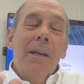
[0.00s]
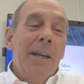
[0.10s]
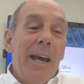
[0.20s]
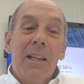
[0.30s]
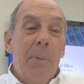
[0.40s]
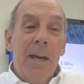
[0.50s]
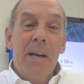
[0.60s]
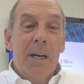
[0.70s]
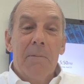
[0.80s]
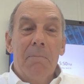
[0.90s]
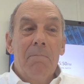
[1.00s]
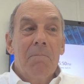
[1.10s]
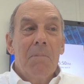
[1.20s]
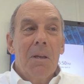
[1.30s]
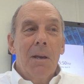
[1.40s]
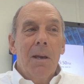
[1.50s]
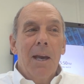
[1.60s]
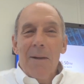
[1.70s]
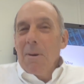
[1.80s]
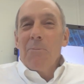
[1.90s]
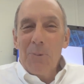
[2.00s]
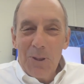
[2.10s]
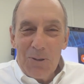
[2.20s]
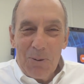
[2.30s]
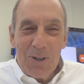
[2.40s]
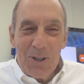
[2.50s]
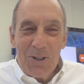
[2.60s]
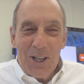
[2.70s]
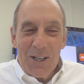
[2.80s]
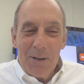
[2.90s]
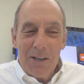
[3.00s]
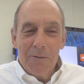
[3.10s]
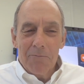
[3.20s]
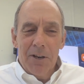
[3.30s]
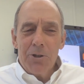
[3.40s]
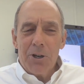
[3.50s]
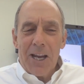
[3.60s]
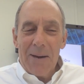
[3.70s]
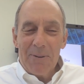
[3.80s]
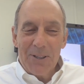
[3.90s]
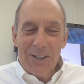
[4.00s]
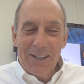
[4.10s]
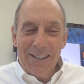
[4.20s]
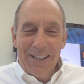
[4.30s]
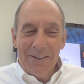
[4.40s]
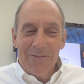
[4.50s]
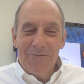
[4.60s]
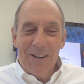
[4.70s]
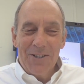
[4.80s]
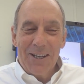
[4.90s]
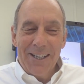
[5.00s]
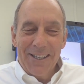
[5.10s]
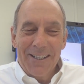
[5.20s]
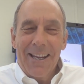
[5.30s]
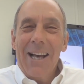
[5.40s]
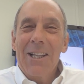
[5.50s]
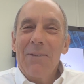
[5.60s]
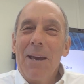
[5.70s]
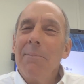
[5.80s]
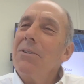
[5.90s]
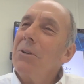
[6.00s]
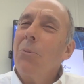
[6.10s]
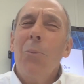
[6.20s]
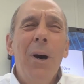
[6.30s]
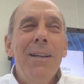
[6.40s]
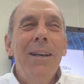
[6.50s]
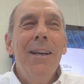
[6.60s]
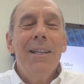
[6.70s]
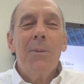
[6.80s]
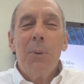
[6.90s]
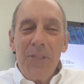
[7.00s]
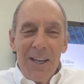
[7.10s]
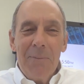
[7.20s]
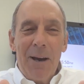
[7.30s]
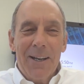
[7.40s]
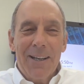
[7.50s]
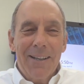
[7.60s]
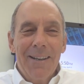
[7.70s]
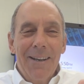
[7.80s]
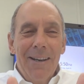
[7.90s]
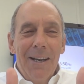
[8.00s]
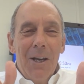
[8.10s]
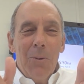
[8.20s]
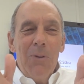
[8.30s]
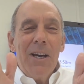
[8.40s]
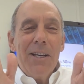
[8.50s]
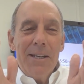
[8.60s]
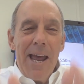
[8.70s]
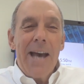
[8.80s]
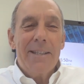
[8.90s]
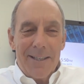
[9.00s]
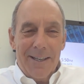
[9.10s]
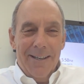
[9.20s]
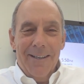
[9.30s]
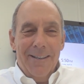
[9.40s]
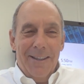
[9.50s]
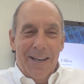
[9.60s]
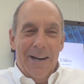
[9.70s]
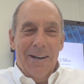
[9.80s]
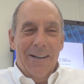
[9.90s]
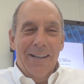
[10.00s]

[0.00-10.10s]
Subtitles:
Alabama. And I remember when this person said to me, venture capital in Alabama, I said, what? He said, but think about it. We've got NASA there.